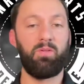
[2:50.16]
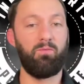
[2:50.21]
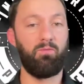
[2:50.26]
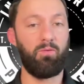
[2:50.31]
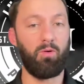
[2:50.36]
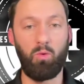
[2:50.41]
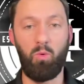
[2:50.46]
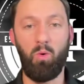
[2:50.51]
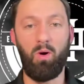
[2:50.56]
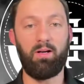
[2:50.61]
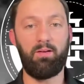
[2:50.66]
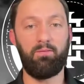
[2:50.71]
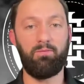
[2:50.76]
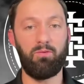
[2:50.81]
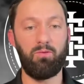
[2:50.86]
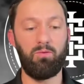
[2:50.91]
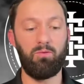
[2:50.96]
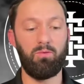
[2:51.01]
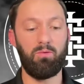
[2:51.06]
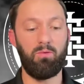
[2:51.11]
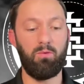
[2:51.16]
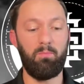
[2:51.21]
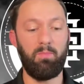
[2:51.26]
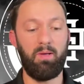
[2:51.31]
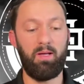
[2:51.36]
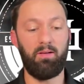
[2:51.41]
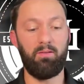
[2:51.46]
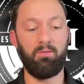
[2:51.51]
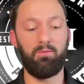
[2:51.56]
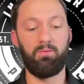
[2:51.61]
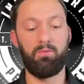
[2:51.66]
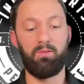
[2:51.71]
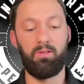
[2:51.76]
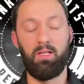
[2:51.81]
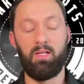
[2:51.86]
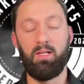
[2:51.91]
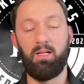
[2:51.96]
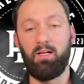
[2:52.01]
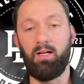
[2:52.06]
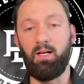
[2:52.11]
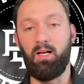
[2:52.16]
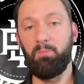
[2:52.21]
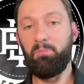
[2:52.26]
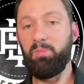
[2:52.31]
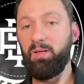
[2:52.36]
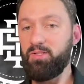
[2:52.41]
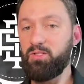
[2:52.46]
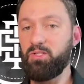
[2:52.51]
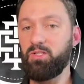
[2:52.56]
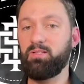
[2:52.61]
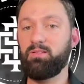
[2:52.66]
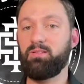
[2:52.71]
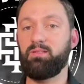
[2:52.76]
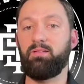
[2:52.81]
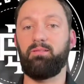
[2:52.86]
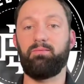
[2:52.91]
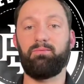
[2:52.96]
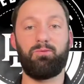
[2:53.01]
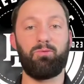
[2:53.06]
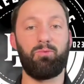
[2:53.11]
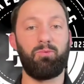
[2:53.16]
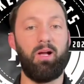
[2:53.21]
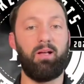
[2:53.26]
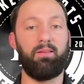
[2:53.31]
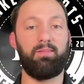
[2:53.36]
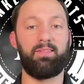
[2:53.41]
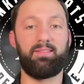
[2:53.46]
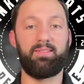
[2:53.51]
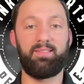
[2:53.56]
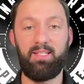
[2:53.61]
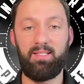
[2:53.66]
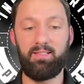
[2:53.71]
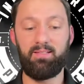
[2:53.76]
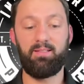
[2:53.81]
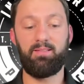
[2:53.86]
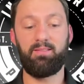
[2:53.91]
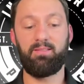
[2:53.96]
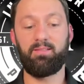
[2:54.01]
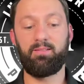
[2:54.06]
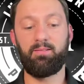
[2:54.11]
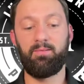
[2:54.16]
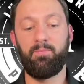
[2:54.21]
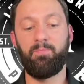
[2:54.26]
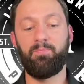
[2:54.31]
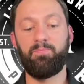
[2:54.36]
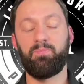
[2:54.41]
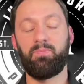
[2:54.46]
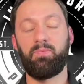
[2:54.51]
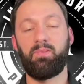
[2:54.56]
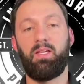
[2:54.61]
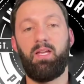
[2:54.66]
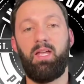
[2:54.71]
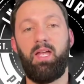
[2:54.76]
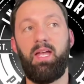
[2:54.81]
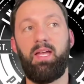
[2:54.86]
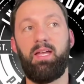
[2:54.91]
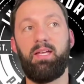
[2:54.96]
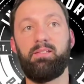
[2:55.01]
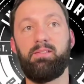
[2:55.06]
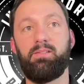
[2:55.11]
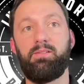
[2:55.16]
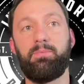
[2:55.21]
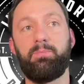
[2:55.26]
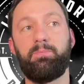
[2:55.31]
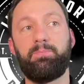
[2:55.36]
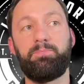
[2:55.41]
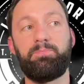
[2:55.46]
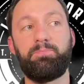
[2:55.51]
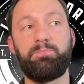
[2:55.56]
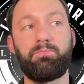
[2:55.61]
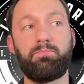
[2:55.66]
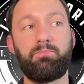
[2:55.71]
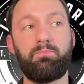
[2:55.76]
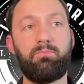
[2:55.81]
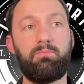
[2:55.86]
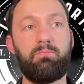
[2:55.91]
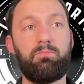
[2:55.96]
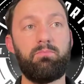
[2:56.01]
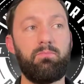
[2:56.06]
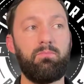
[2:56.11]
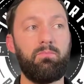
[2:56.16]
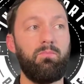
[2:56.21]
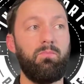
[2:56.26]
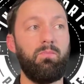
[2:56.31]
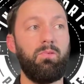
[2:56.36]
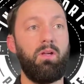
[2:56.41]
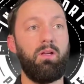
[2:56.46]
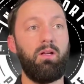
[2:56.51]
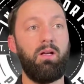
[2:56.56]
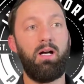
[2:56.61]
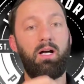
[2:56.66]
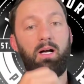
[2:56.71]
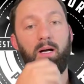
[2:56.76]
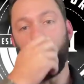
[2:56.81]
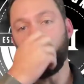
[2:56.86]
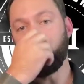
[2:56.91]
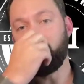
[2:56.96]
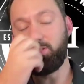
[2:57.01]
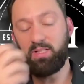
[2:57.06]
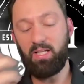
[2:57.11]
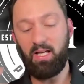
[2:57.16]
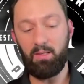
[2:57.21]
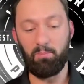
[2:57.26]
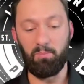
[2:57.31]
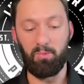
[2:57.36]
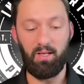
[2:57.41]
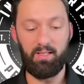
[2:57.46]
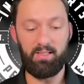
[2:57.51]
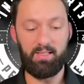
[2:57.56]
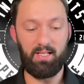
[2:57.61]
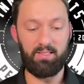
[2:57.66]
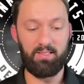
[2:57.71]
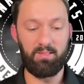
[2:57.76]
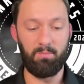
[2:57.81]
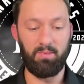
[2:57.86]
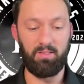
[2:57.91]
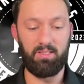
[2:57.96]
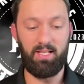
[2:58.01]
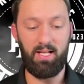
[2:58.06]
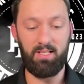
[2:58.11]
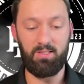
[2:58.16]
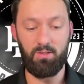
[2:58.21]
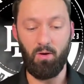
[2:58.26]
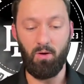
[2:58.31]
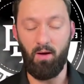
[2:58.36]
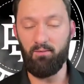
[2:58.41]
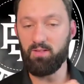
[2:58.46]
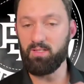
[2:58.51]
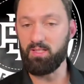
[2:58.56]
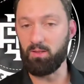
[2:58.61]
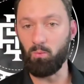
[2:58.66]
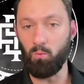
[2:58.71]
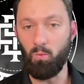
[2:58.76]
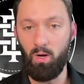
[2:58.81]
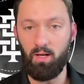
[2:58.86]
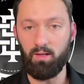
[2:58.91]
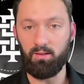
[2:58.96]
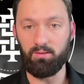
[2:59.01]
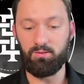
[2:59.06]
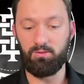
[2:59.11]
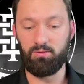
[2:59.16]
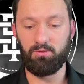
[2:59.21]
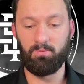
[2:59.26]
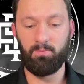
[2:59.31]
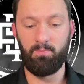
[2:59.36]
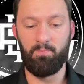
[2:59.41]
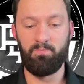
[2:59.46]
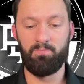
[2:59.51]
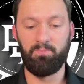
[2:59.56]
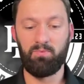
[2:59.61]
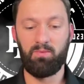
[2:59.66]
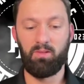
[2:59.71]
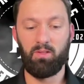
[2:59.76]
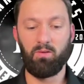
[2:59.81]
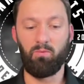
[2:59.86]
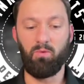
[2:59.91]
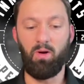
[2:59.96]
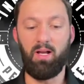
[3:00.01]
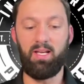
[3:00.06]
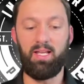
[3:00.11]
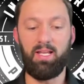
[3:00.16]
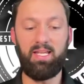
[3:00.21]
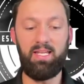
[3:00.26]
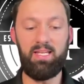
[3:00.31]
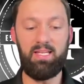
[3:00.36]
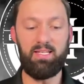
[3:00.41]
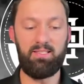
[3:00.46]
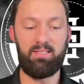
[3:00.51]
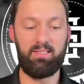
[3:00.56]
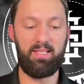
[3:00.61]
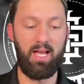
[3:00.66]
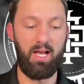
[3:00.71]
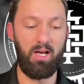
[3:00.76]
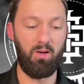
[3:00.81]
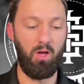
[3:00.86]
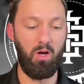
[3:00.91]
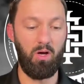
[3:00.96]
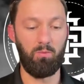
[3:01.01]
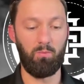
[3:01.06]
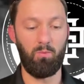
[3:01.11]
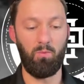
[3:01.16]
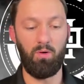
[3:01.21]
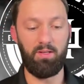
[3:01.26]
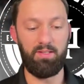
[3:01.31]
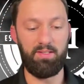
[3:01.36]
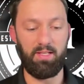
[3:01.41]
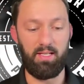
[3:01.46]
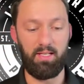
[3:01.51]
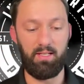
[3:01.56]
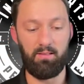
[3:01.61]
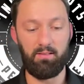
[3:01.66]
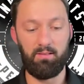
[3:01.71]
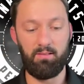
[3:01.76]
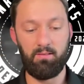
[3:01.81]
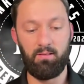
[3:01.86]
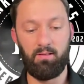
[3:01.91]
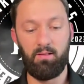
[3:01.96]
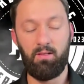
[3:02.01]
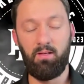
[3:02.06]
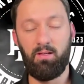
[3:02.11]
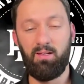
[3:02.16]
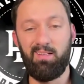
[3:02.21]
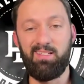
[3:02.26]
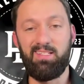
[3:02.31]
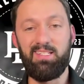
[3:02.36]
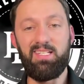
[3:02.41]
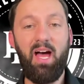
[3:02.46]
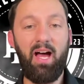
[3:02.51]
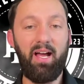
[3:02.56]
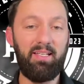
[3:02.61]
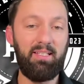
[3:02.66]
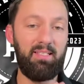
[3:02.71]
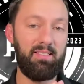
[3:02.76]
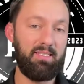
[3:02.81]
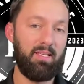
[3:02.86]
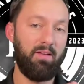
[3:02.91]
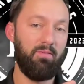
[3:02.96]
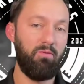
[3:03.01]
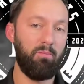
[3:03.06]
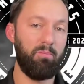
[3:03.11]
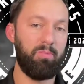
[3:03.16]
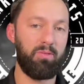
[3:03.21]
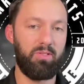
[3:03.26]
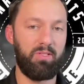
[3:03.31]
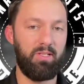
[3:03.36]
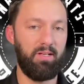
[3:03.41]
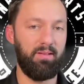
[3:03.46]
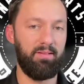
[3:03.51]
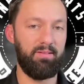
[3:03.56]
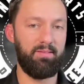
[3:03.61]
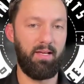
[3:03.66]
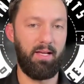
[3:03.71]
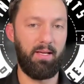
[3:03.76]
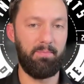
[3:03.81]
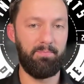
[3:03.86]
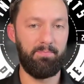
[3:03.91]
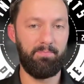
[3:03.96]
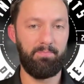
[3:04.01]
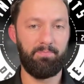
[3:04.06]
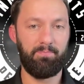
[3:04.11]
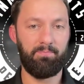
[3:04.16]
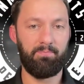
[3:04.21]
for quite a few amount of pitches throughout the seasons. And I'll just kind of break down some of these stats. So obviously, Wells, right, he's down on one knee 97% of the time,